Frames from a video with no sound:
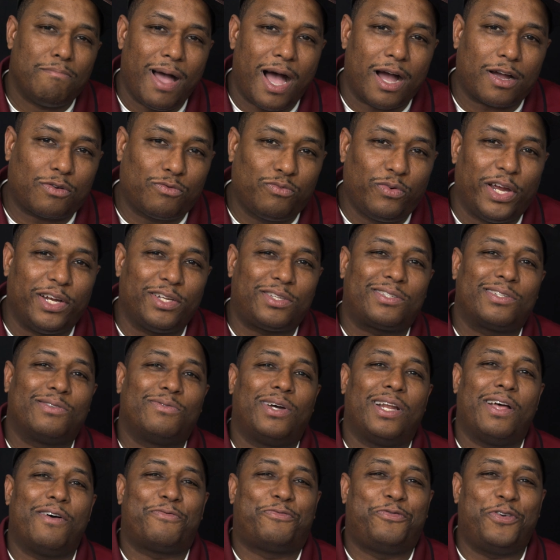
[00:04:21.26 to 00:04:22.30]
Malkiewicz,
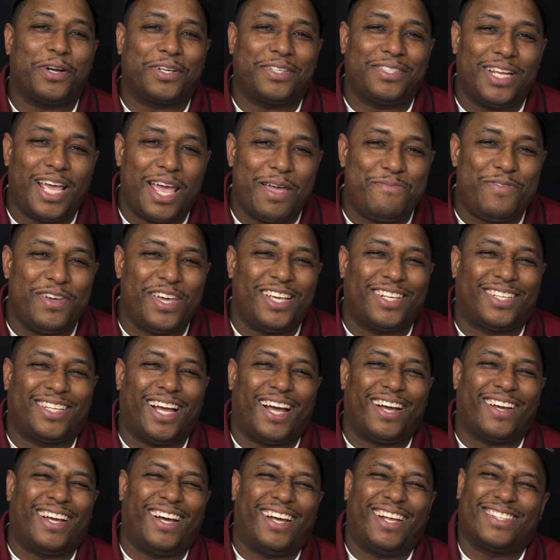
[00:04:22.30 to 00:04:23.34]
whatever the fuck his name is.
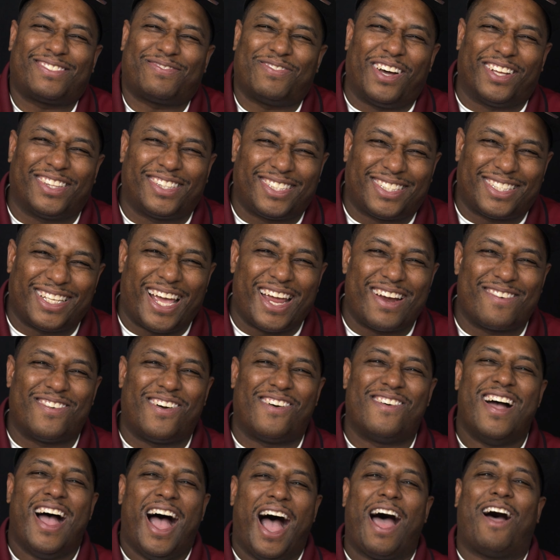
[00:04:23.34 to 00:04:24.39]
Fuck his name,
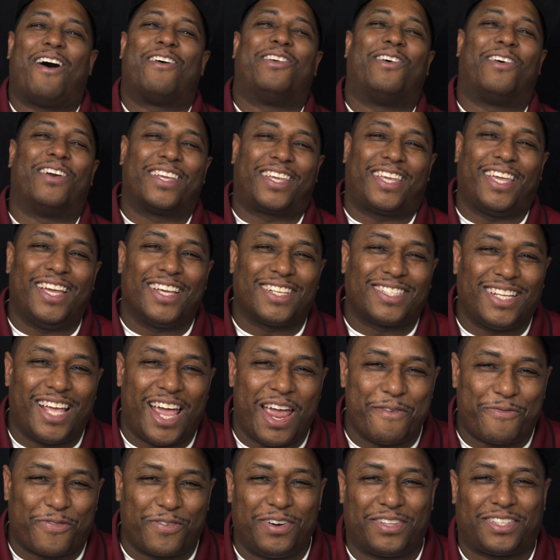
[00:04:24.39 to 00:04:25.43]
bro. I don't know the kid's
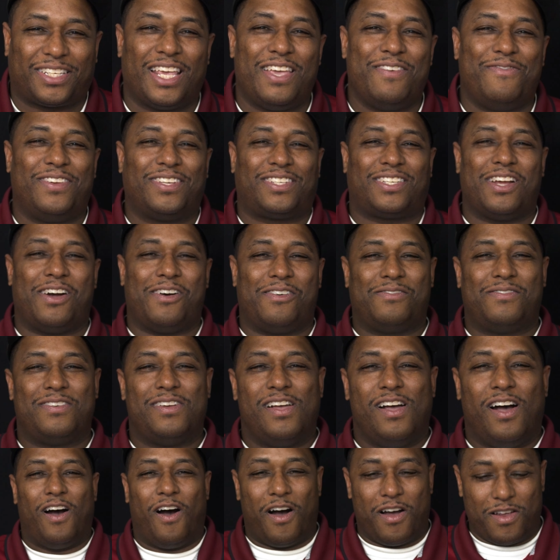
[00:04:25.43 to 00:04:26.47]
name from the TV show.
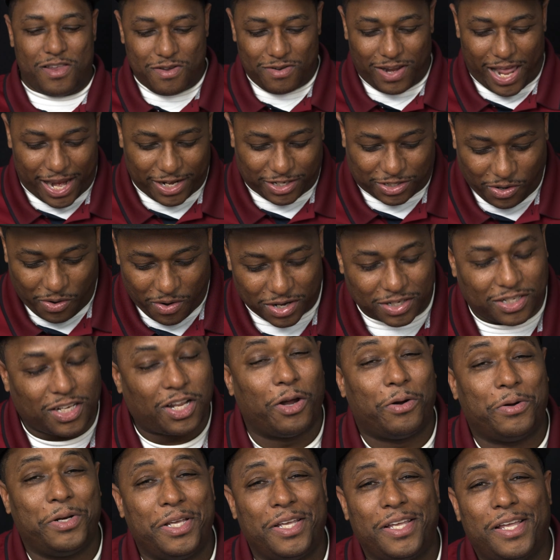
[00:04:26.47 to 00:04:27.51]
Or you like George
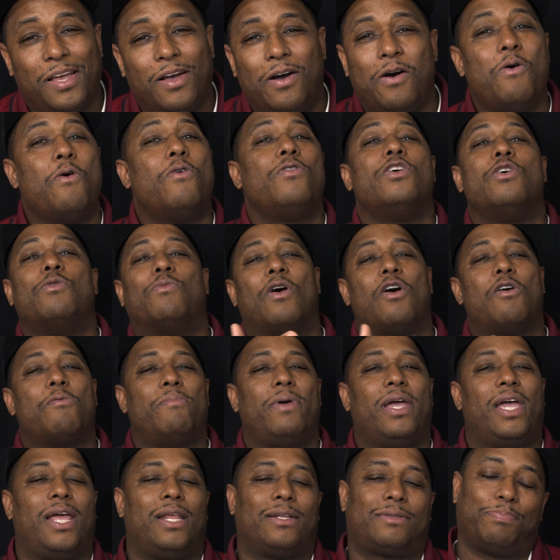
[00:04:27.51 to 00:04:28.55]
Clooney? Who you want,
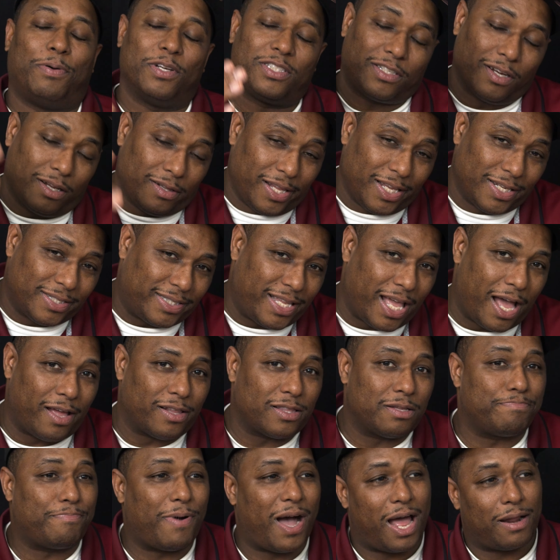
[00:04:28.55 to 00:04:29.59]
man? Just put your list down
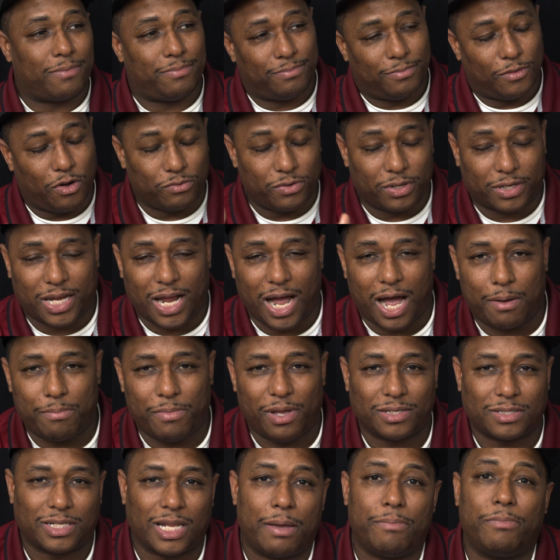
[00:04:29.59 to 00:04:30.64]
at the bottom on the
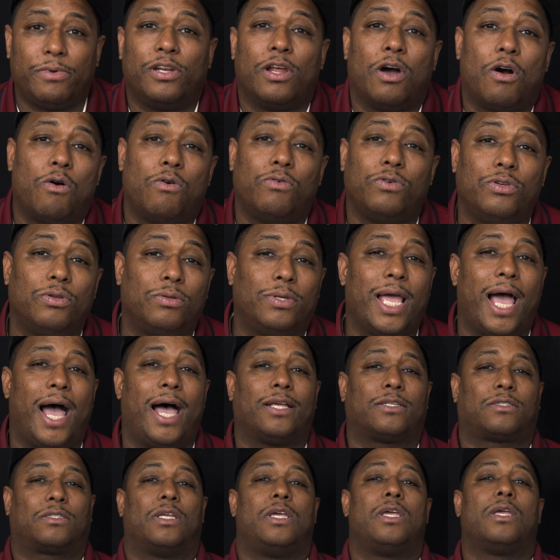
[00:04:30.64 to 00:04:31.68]
comments. Let me know who you
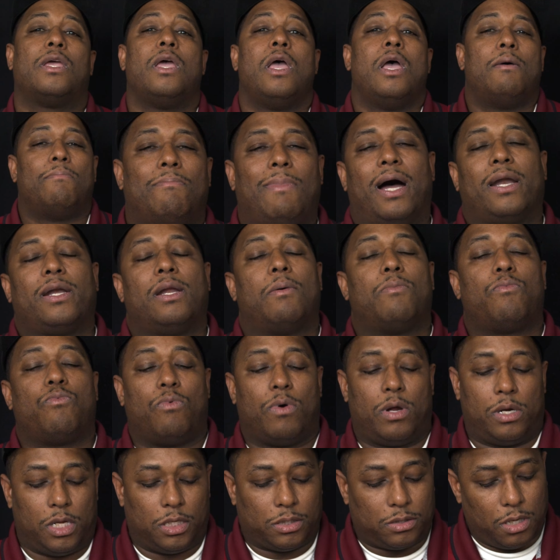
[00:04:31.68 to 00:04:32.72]
guys think. My number
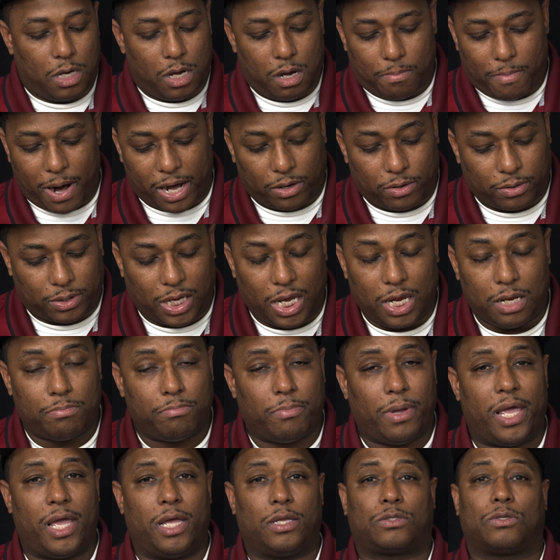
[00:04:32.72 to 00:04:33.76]
1 is Michael Keaton,
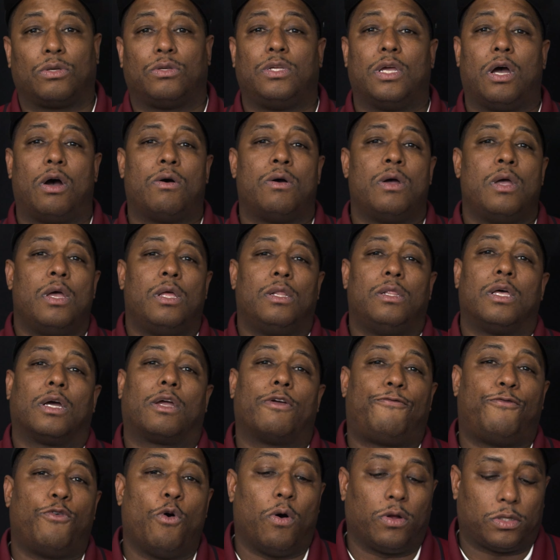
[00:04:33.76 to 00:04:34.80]
man. So, yo,
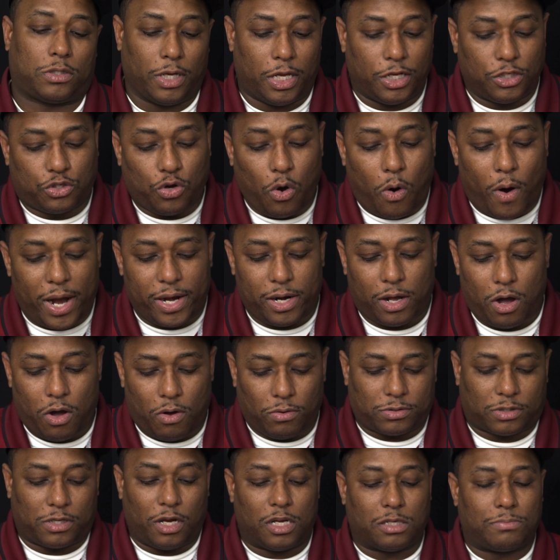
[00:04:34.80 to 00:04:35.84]
looking forward to enjoy the
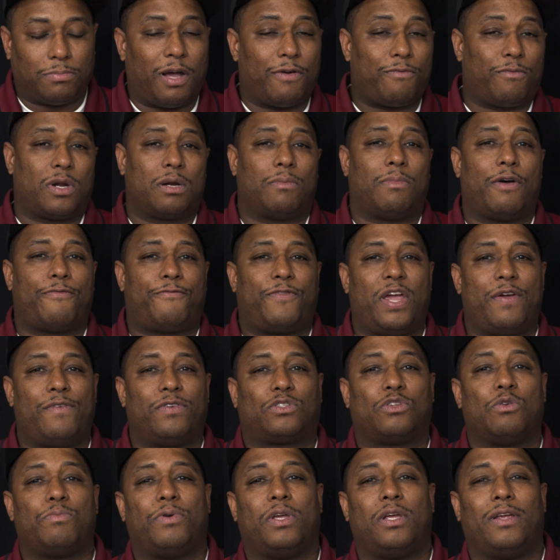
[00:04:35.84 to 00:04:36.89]
whole series. One of my
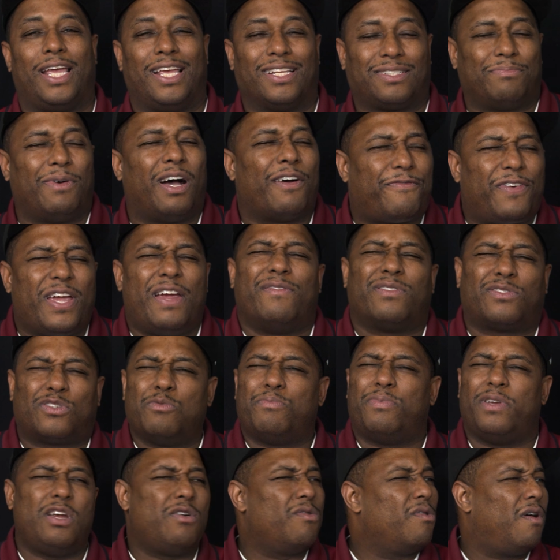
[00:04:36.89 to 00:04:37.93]
favorite superheroes. It's my favorite
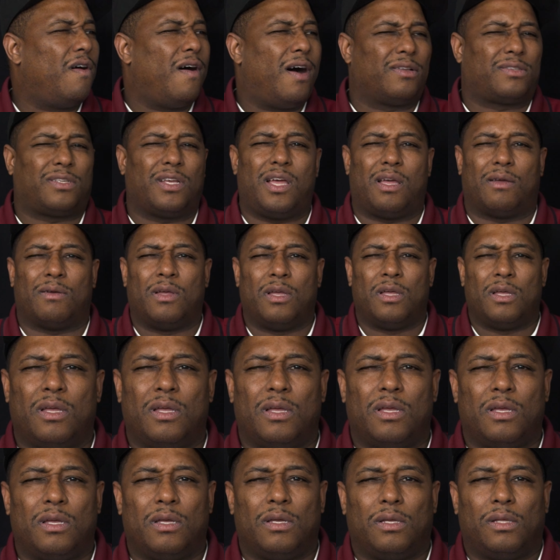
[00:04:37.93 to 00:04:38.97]
superhero all time.
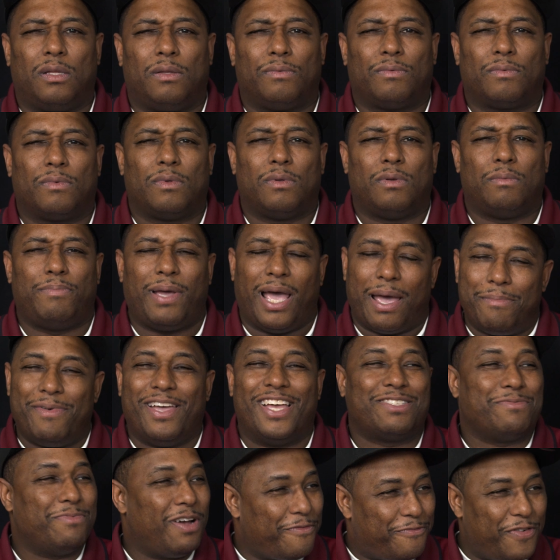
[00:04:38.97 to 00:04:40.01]

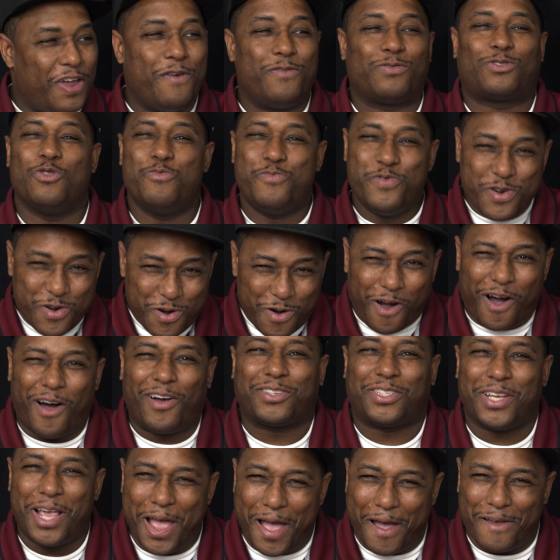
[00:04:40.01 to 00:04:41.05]
Batman's my favorite superhero all
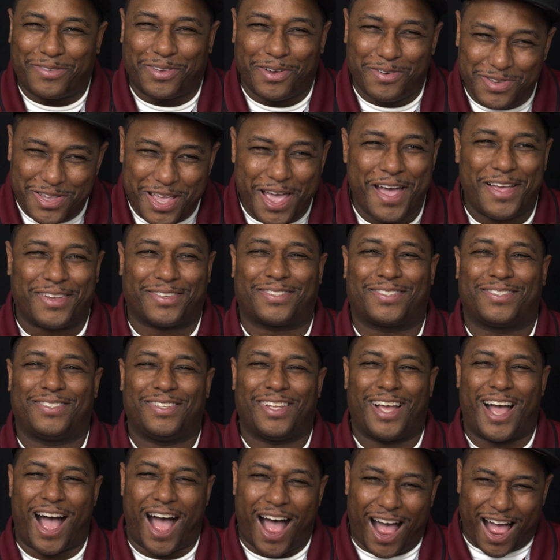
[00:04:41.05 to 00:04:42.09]
time. So, yes,
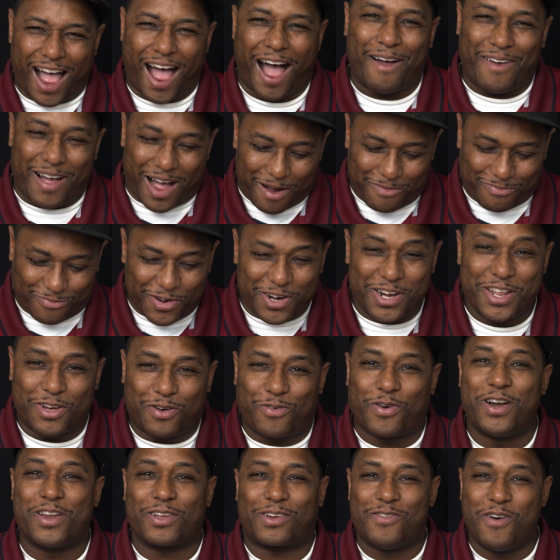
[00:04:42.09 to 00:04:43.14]
I'm really
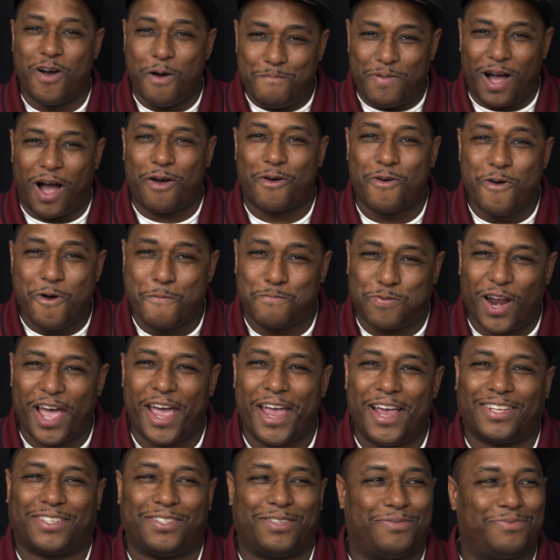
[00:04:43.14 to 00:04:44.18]
critical about who
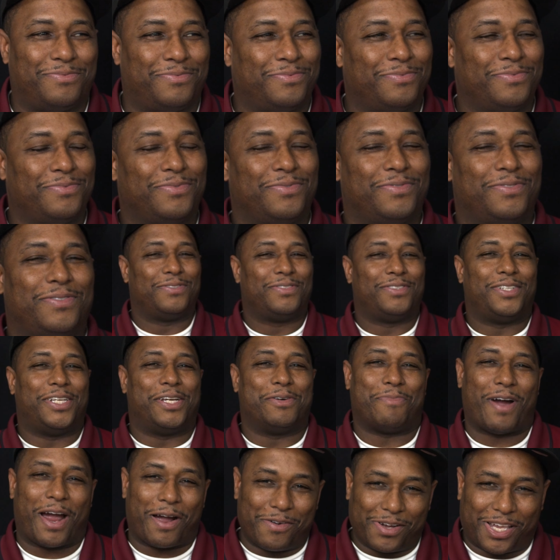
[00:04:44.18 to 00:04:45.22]
plays him.
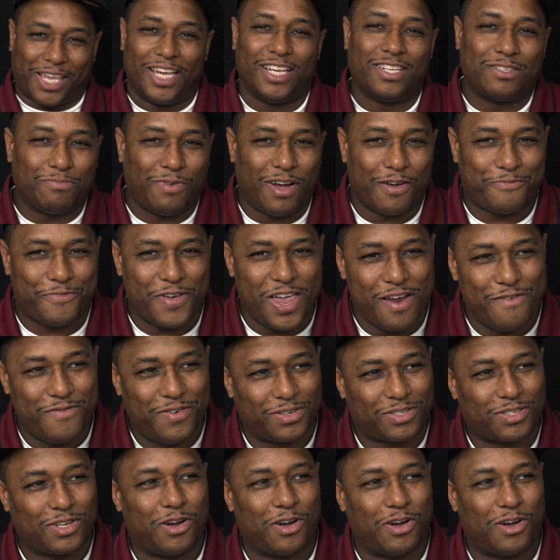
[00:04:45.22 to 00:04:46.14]
And Michael Keaton's my favorite.